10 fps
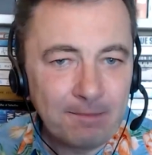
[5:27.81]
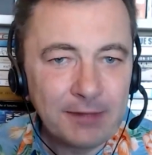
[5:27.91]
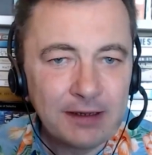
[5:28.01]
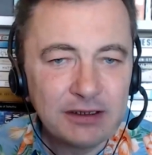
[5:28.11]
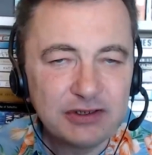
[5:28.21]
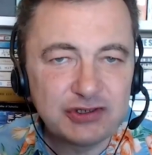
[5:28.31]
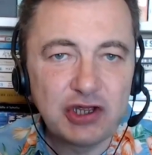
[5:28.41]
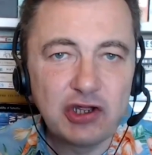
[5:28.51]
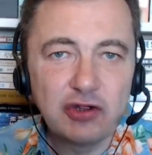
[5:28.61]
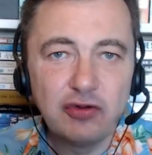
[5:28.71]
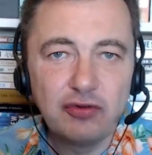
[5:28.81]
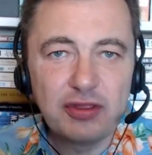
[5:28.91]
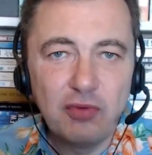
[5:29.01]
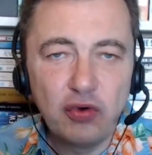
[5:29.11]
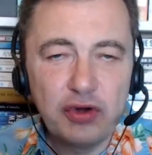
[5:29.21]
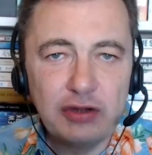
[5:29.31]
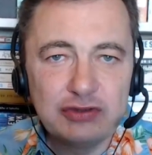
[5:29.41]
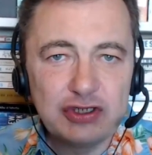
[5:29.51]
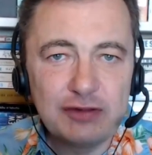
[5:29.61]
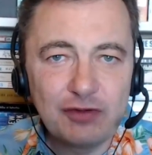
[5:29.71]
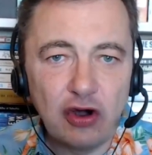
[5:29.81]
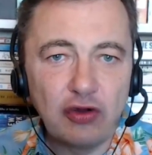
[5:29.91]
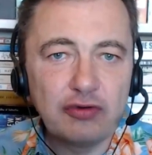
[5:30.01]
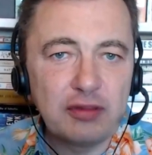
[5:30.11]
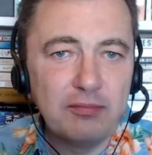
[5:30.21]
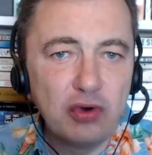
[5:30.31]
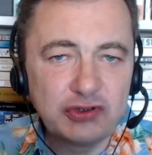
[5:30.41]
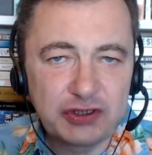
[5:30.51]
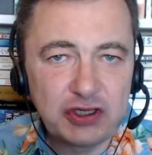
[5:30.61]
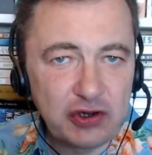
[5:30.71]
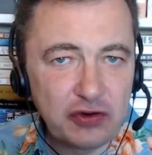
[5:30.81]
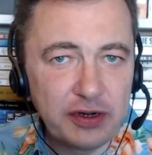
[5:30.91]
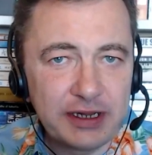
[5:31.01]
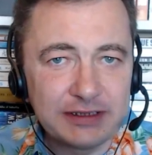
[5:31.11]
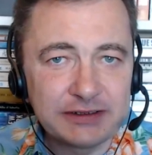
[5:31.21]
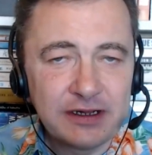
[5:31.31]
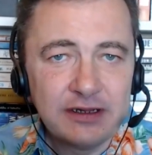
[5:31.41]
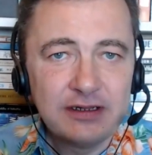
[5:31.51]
Okay. So the more nodes you've got, the more secure it is.